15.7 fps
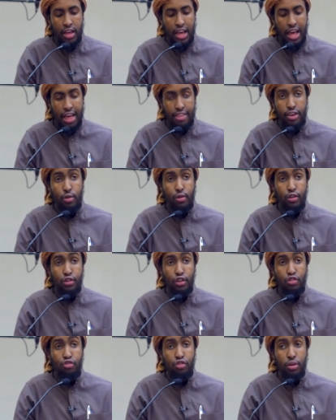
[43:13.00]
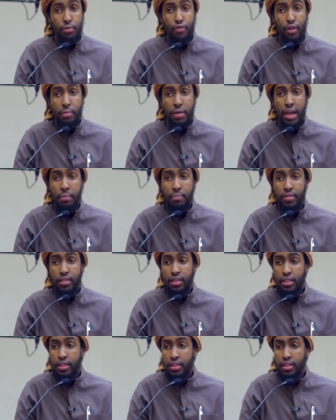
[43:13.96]
And they also stripped from
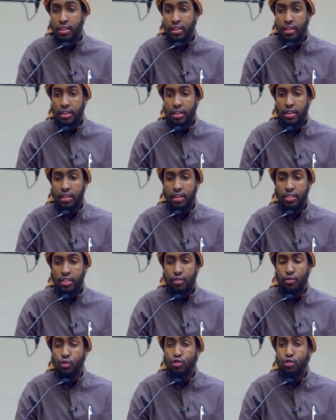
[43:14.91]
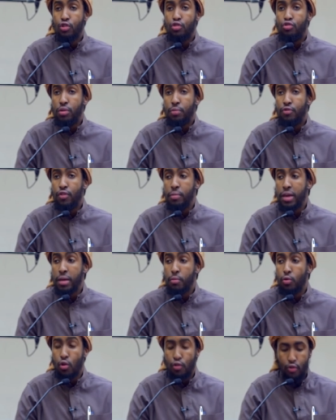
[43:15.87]
him, they've also stripped from
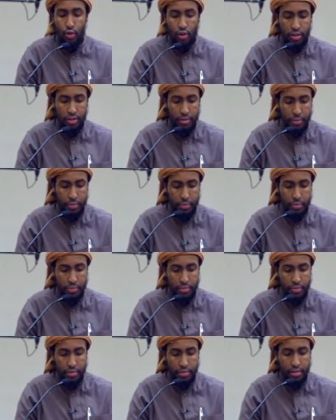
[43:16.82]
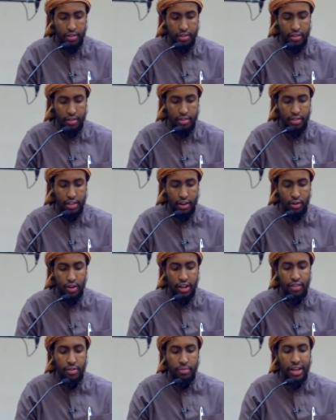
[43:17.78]
him kufr. They
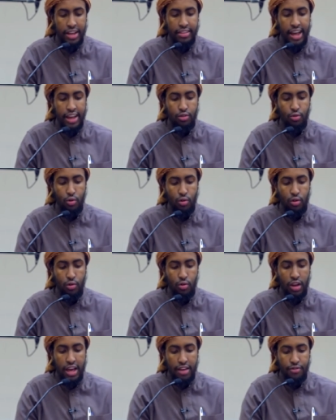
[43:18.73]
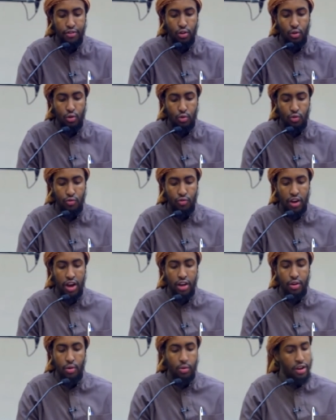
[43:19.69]
don't give him that title kafir or
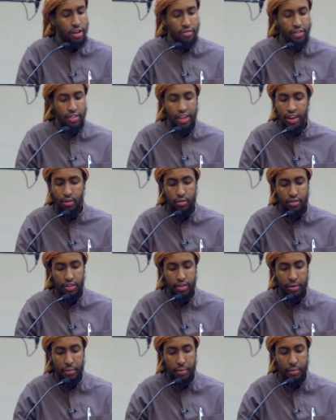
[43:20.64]
kuffar or whatever, they don't.